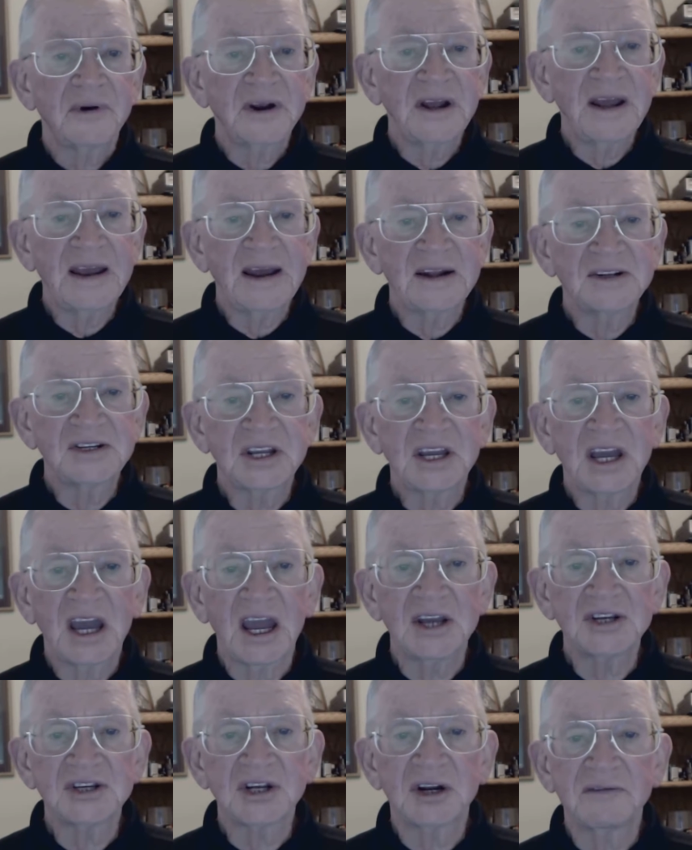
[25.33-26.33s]
bringing
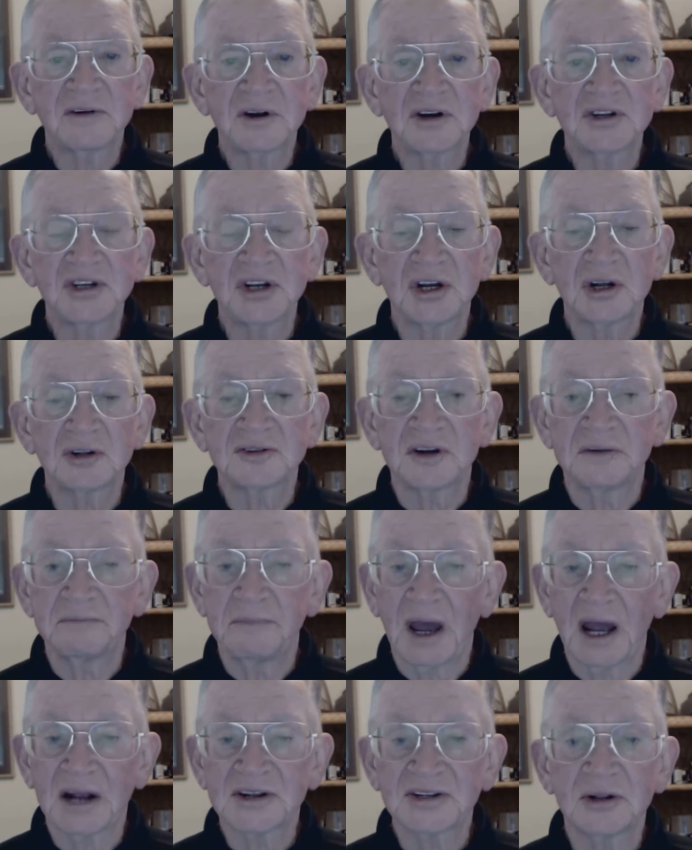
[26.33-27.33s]
education of our
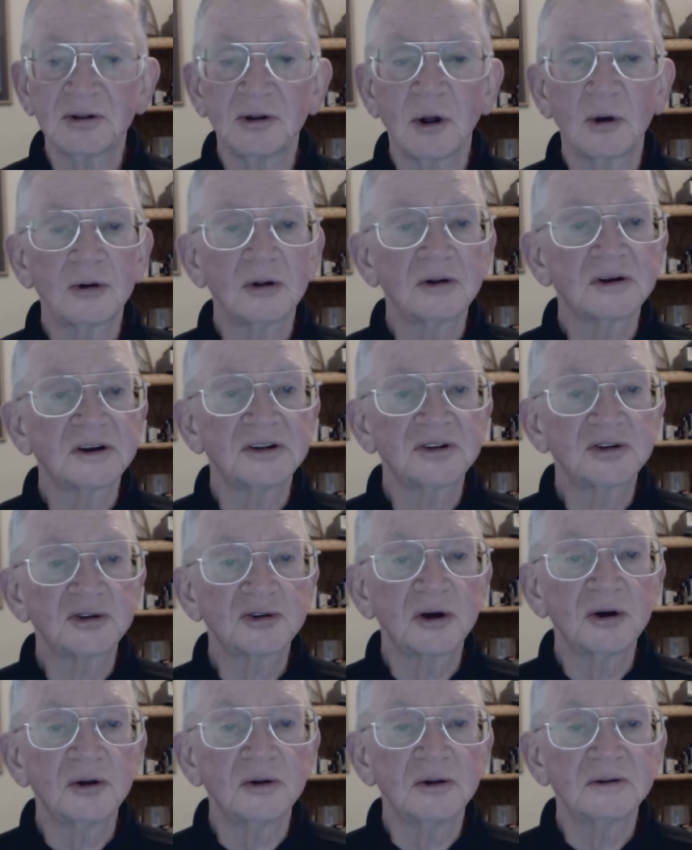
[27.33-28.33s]
children back to local
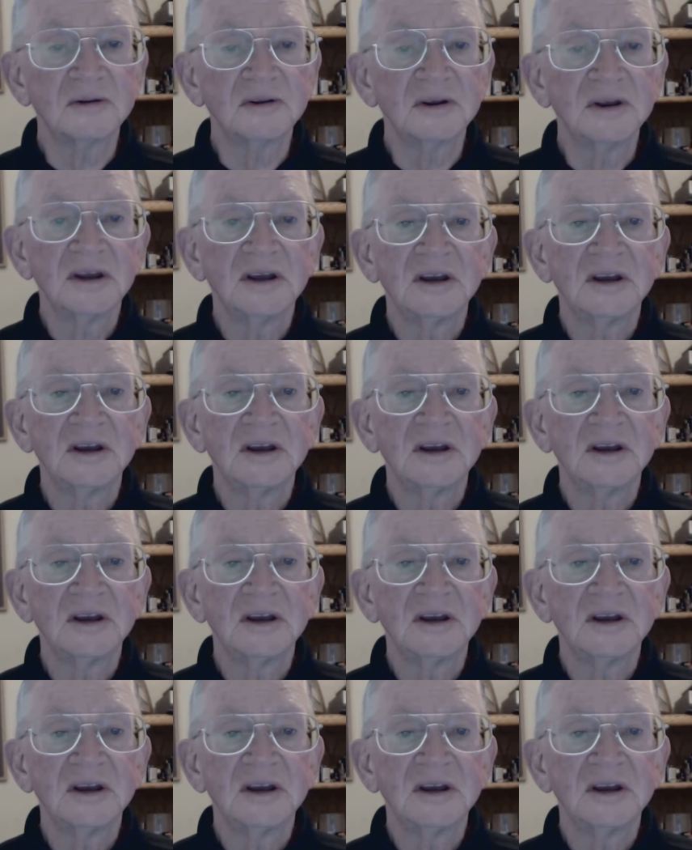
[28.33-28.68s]
control,